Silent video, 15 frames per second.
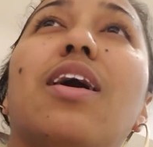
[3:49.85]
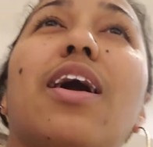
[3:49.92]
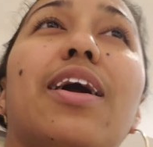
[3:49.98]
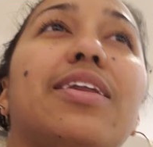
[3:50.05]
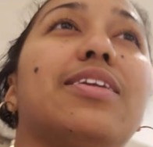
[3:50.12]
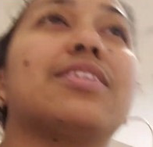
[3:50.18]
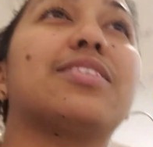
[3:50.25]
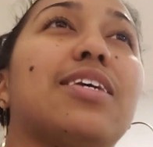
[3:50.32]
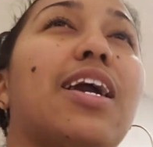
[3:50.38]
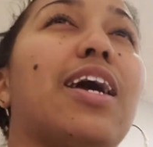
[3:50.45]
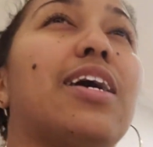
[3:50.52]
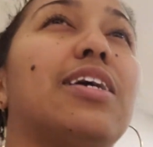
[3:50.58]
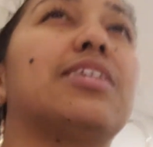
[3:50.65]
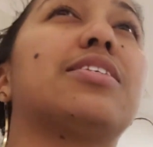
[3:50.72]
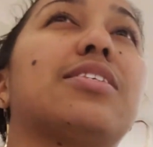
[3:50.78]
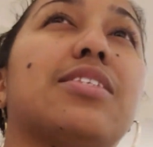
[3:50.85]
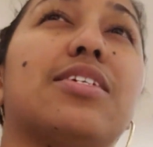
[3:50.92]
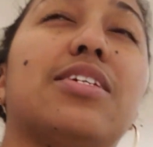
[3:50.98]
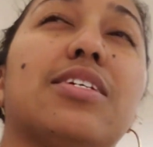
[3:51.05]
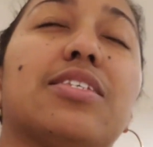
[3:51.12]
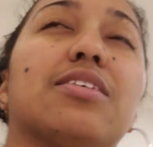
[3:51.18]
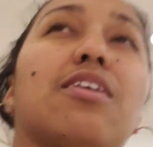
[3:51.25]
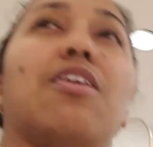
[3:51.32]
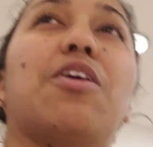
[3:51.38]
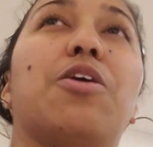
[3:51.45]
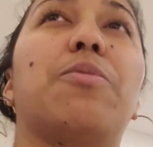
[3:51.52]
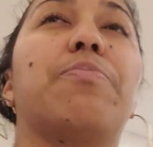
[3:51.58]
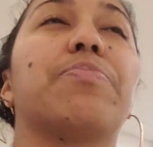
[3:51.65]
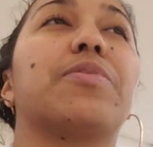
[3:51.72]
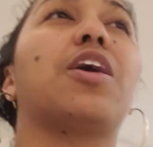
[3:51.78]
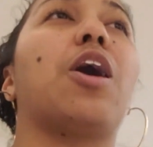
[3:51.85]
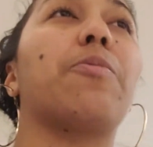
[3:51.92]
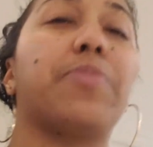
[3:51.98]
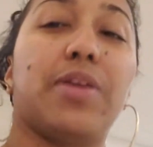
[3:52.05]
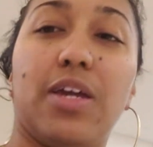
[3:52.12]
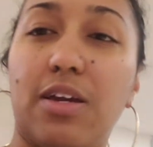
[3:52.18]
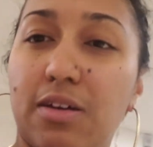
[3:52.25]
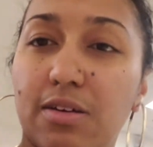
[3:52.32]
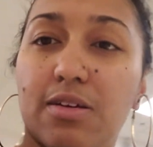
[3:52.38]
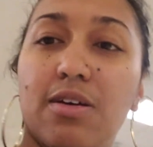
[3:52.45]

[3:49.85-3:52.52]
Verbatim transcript: And Disney has this company